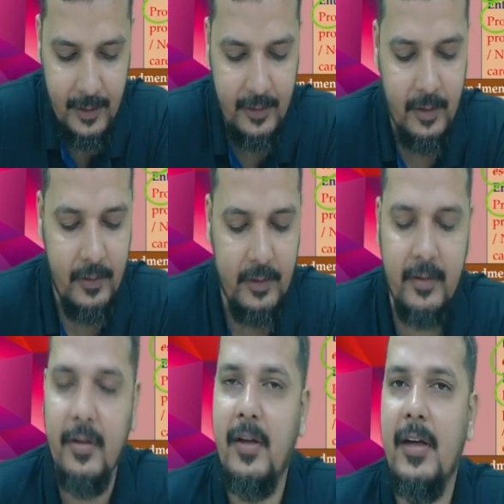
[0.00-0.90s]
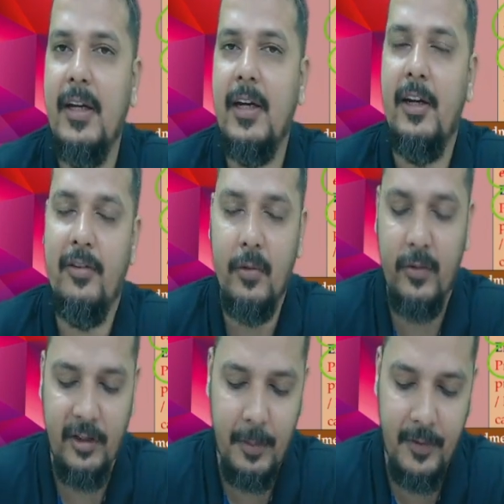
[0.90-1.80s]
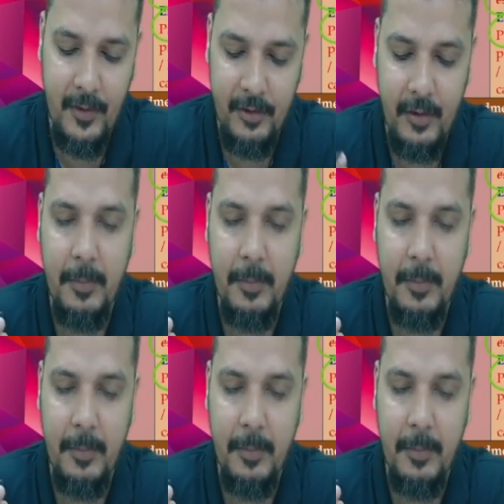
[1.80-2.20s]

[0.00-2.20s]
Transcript: service in relation to such preservation.